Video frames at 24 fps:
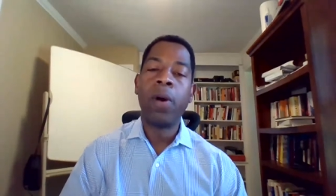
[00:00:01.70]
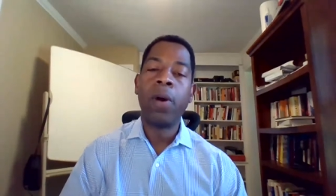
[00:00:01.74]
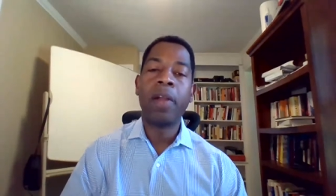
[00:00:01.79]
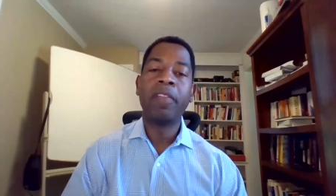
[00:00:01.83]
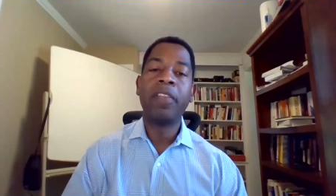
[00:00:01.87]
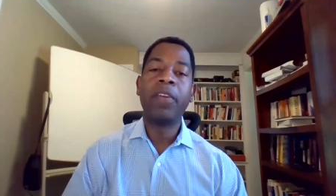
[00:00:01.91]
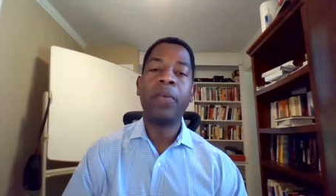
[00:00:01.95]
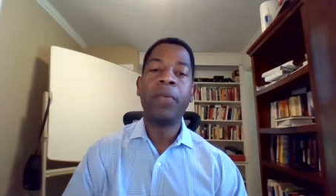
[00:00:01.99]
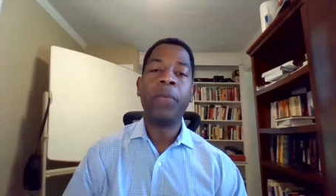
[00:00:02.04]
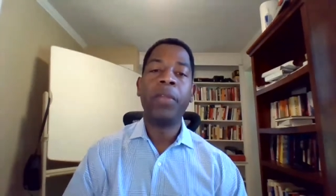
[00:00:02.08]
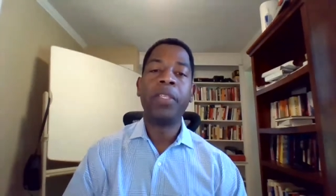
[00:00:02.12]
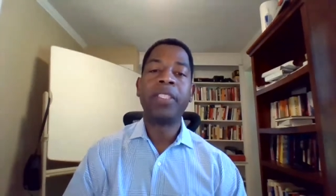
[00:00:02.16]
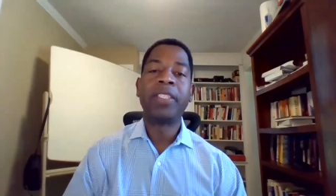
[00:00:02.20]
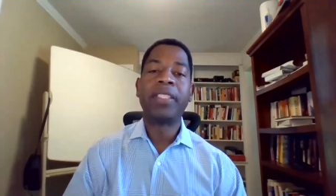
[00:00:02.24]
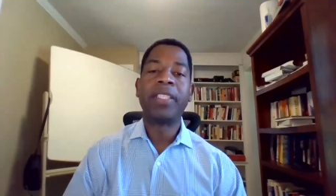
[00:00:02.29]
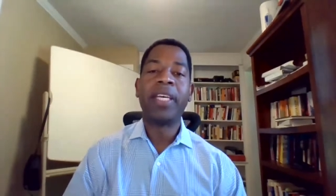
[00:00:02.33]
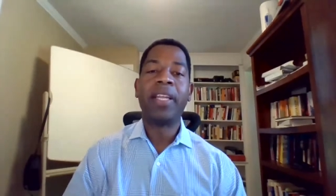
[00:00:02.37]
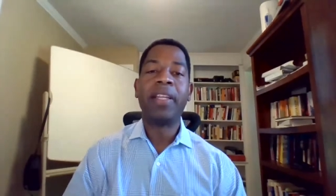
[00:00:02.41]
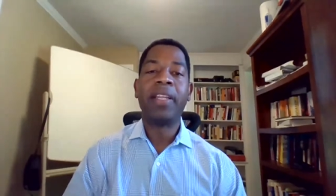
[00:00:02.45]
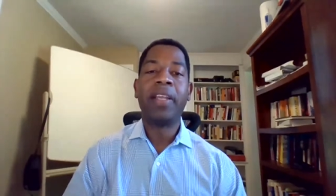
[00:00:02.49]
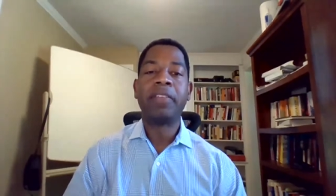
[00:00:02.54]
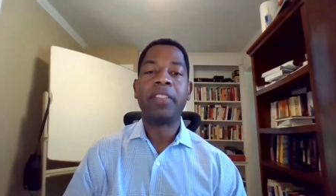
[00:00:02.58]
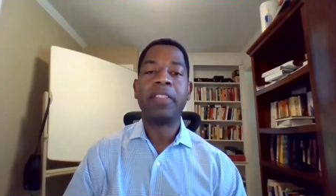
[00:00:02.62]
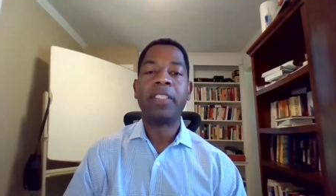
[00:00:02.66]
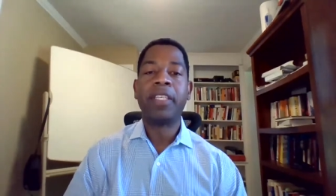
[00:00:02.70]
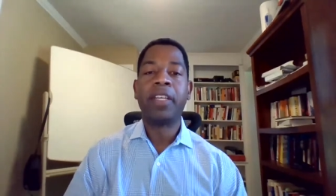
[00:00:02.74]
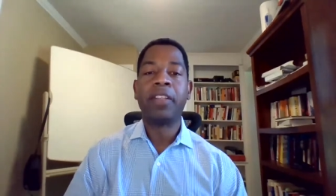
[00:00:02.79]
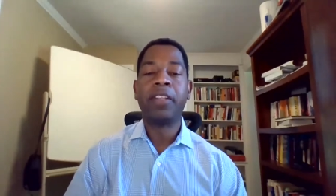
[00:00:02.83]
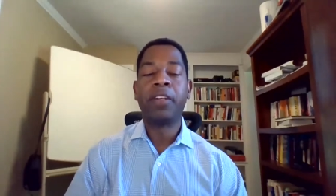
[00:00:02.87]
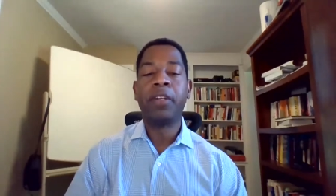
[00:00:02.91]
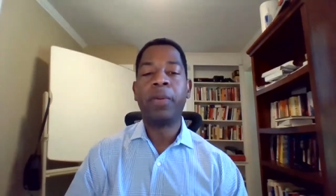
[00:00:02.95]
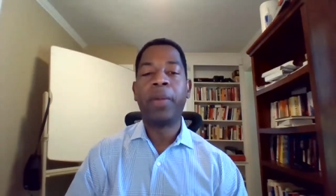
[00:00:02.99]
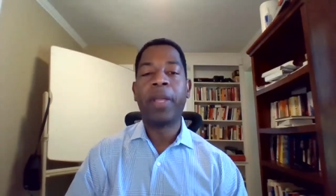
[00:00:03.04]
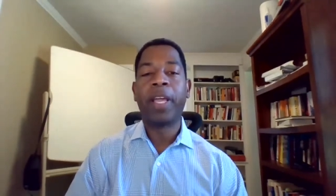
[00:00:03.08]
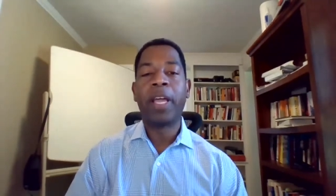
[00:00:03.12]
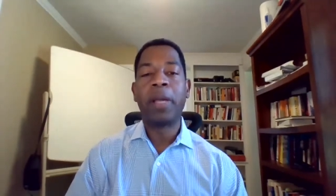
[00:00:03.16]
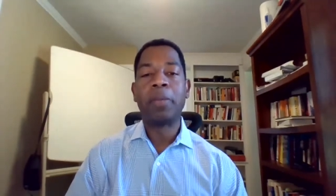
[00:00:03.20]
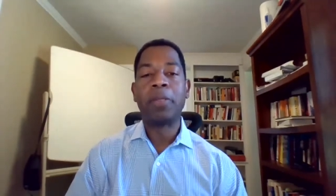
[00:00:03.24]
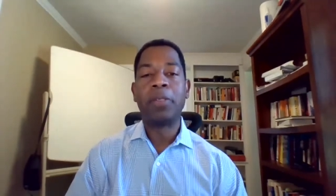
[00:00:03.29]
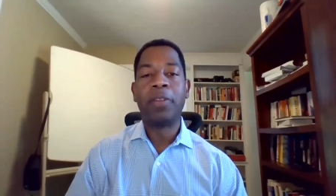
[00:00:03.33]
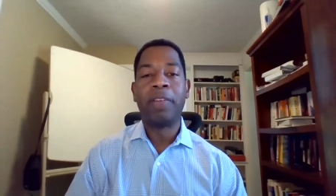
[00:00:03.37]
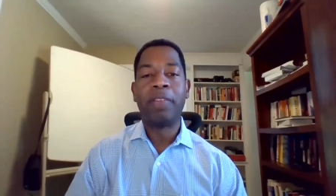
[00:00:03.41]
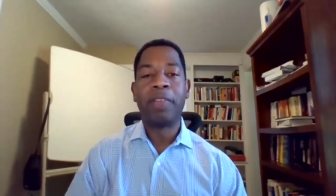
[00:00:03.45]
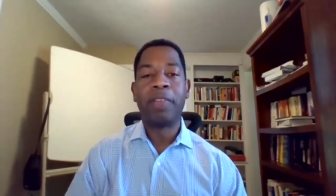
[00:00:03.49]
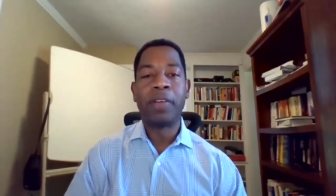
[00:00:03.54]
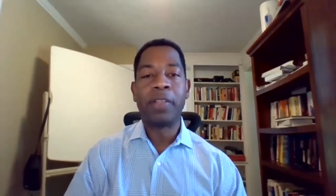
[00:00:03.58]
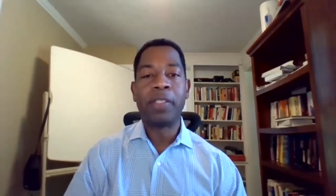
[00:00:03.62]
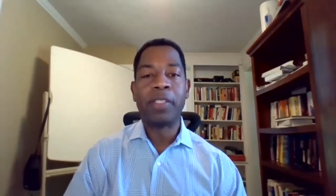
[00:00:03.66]
One of the reasons I love Southern New Hampshire
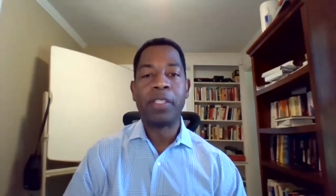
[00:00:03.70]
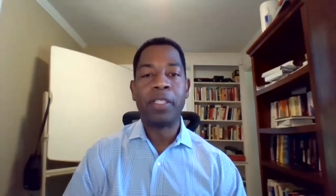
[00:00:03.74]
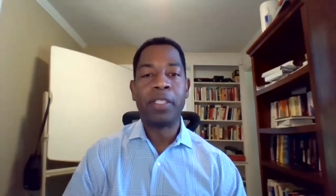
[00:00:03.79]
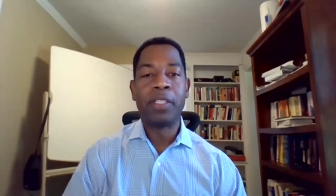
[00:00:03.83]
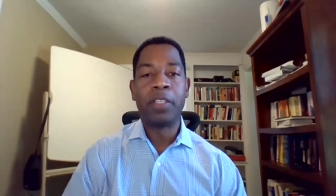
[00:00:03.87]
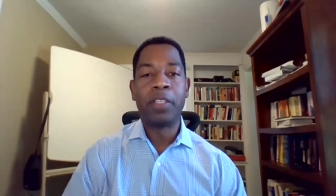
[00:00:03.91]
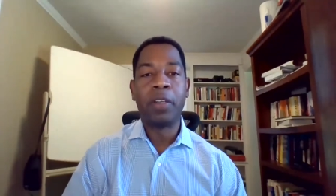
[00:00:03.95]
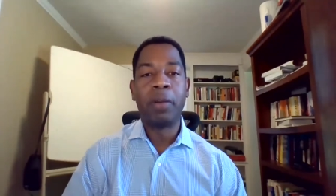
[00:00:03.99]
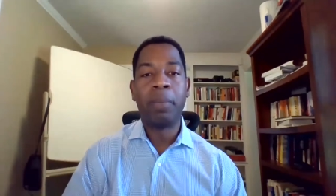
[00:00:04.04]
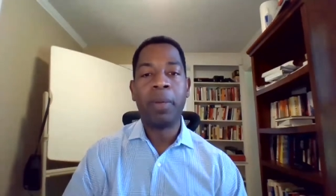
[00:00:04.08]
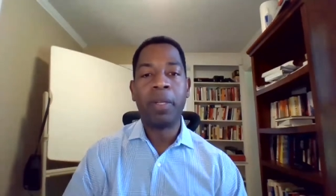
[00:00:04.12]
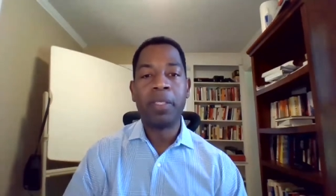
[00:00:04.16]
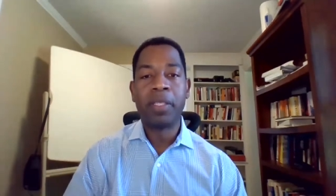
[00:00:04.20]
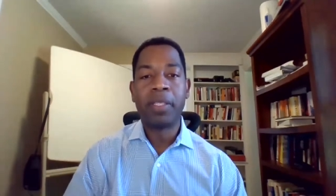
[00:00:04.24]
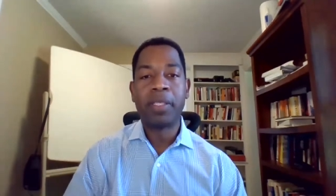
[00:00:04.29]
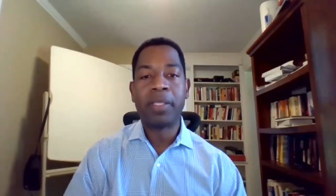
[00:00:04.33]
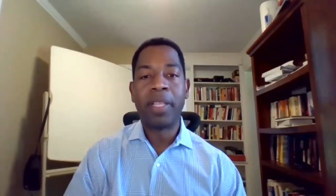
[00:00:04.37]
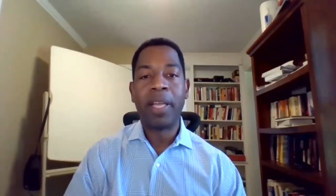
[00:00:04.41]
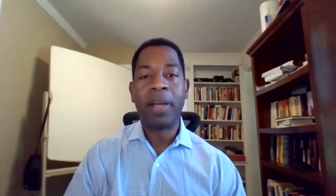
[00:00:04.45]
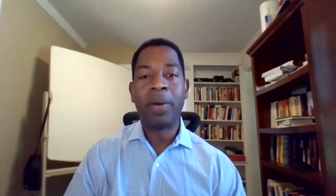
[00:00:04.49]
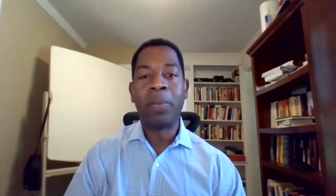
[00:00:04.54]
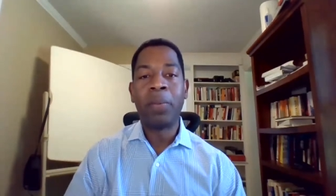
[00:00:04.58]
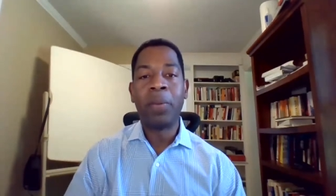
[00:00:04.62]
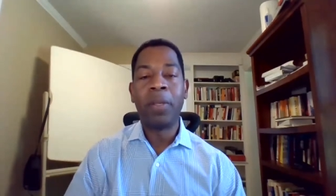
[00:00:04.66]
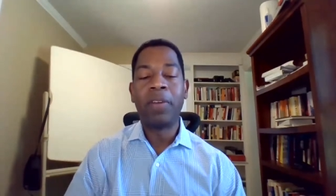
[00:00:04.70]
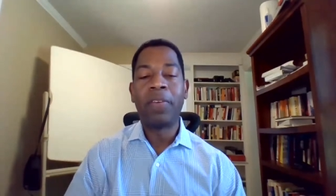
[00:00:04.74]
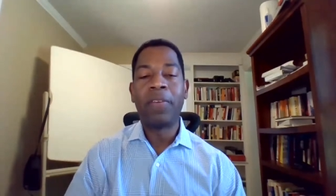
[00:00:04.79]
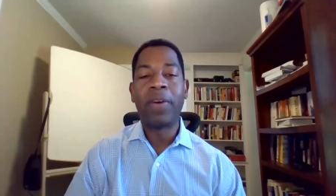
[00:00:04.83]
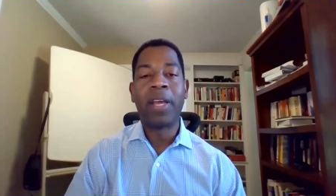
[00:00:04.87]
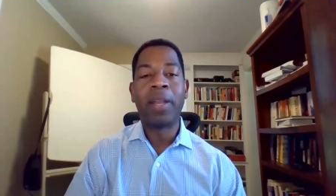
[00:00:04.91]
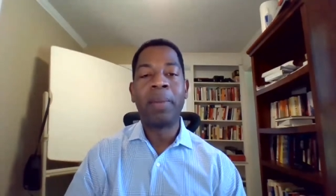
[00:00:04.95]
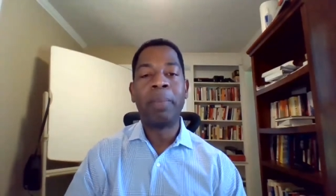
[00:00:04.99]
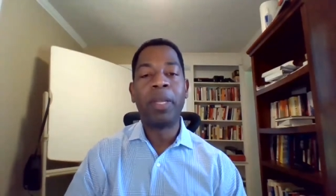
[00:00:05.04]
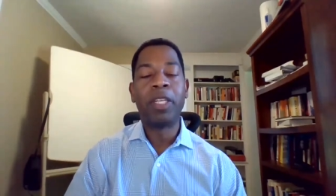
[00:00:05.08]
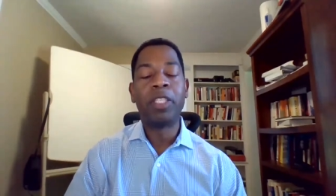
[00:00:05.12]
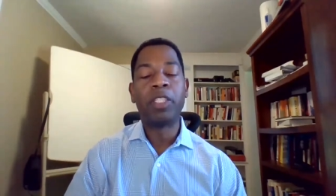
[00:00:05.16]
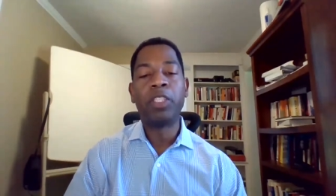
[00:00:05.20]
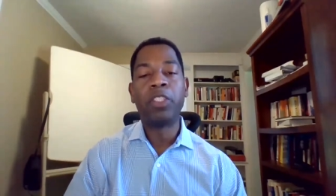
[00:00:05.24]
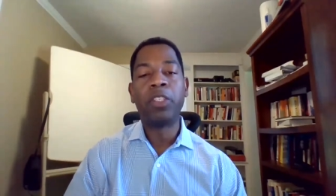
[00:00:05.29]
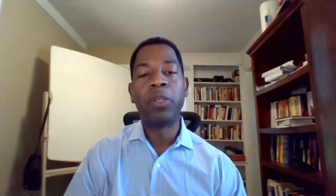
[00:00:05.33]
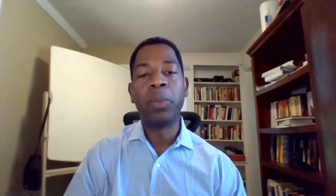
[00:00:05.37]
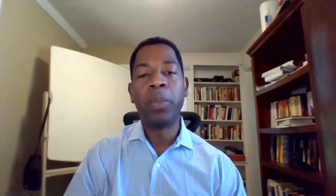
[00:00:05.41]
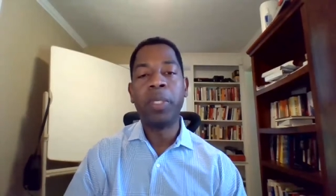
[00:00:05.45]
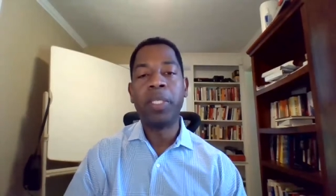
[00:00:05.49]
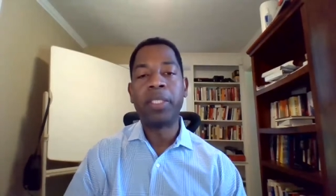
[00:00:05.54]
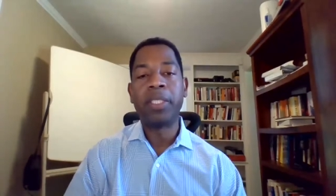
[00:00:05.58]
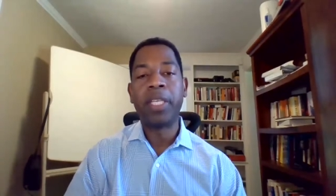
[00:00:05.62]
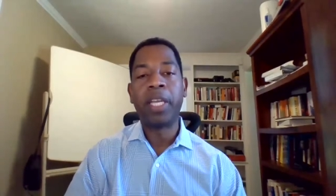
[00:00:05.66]
University so much is that we try to make sure
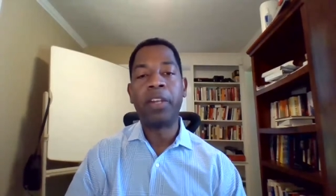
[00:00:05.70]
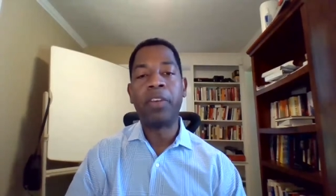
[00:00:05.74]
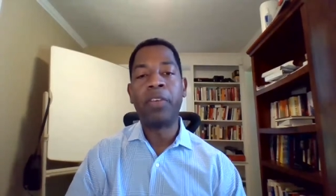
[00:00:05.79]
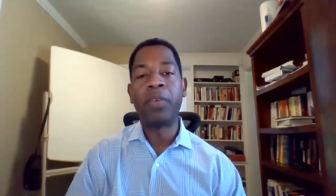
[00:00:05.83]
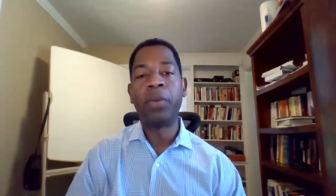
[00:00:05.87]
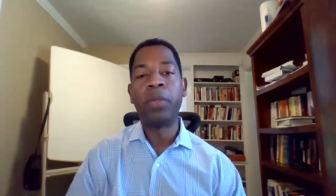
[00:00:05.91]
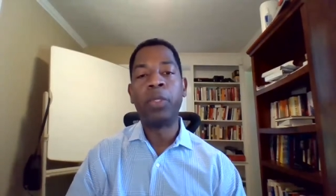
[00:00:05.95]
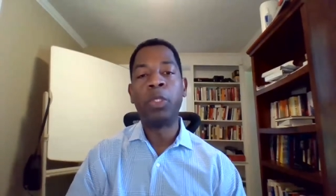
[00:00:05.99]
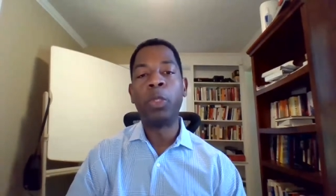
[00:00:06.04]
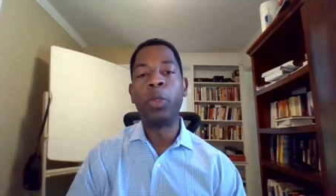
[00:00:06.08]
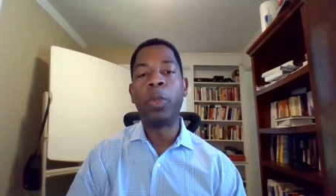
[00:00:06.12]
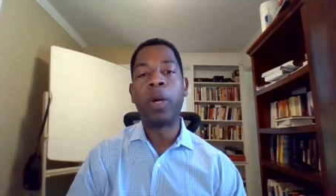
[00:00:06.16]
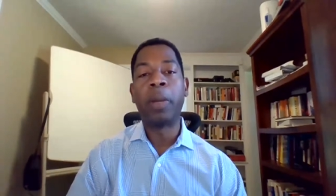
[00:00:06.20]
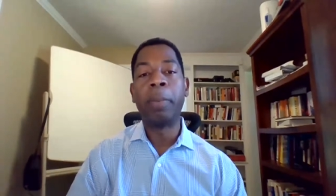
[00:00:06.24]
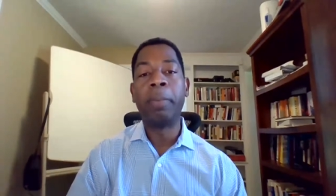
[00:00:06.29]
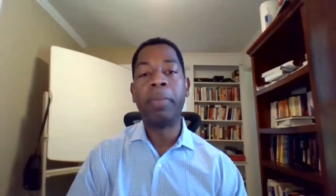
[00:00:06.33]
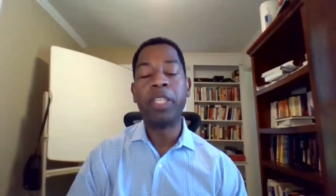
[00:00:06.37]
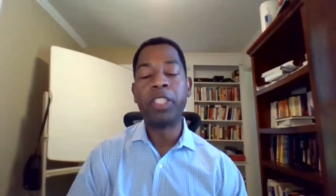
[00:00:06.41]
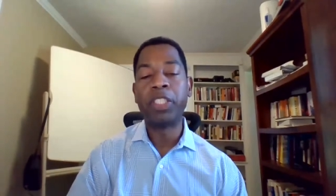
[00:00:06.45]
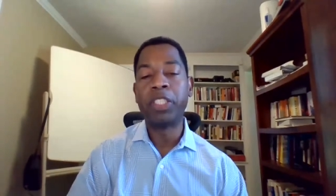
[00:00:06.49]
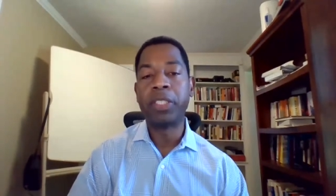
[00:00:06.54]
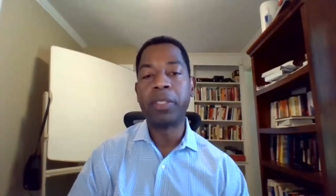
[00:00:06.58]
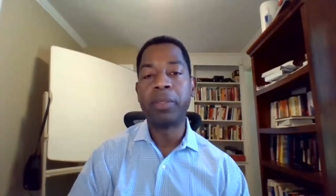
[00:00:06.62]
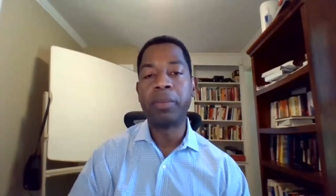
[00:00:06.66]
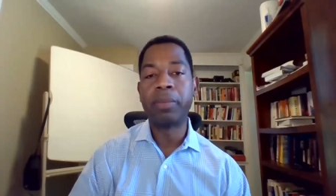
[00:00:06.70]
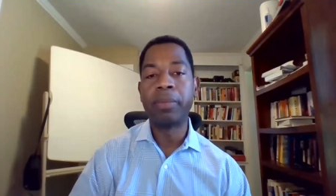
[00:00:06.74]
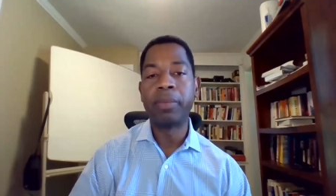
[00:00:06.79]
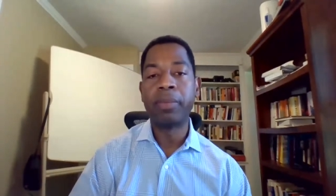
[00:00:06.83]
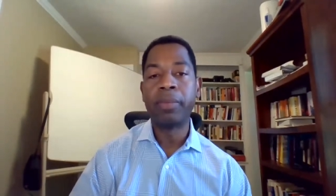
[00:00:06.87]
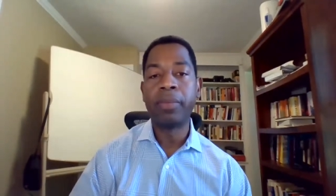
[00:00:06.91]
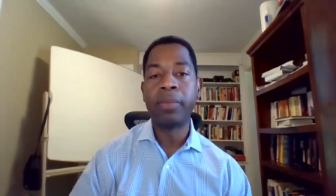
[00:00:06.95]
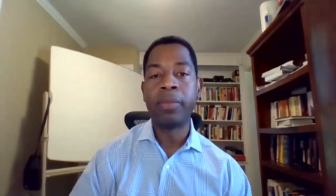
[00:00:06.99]
we stay true to our mission.